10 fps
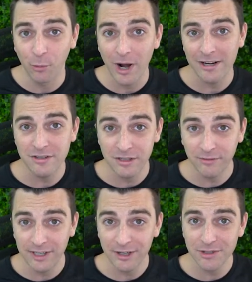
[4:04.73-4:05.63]
Watch these
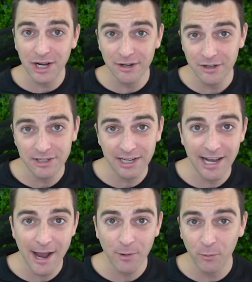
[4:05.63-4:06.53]
videos, understand
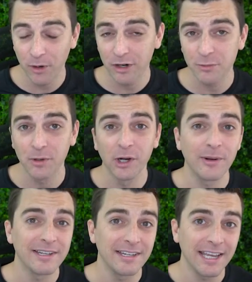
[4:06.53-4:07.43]
how it works. We're
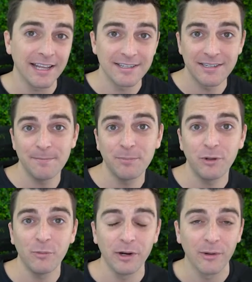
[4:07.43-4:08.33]
going to get
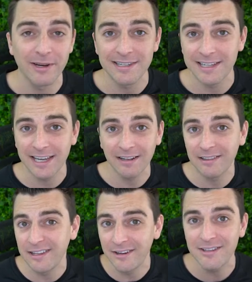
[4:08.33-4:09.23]
simple, we're going to get a
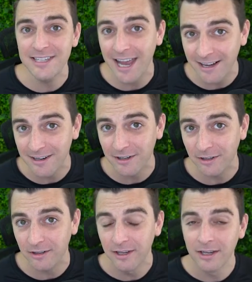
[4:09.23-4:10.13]
little
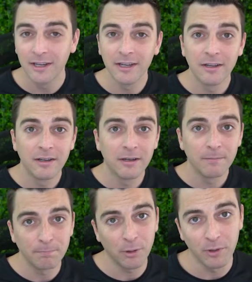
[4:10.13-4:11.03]
technical,
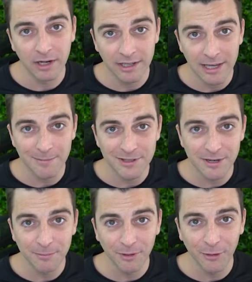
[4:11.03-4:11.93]
but we're going to keep it
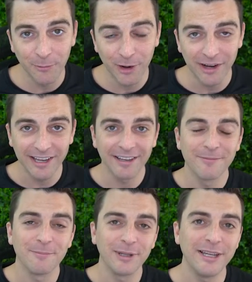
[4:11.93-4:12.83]
simple. Don't worry.
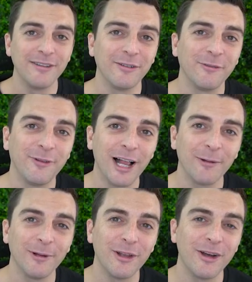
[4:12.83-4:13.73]
Please
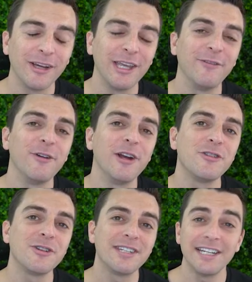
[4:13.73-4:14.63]
follow along if you're
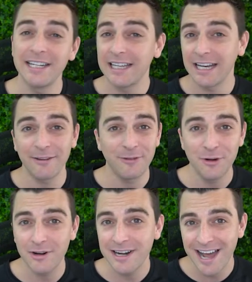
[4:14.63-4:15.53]
interested. And if
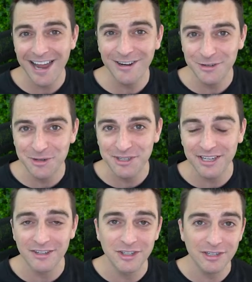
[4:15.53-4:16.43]
you're not
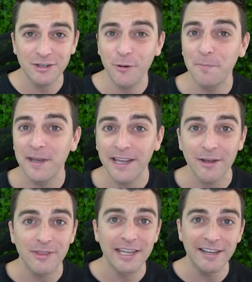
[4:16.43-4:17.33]
interested, just go pick
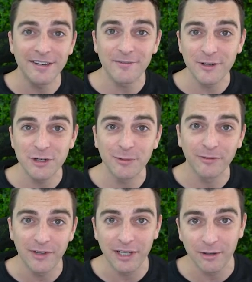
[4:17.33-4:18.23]
out the individual
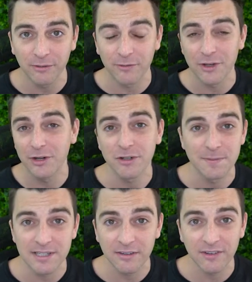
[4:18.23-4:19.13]
videos for your
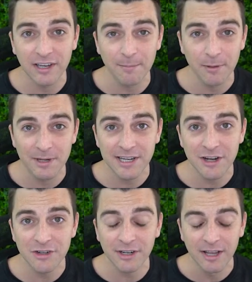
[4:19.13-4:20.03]
specific
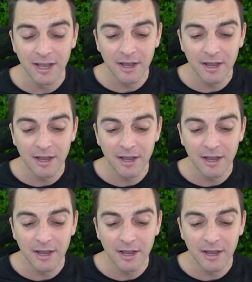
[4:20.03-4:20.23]
implementation.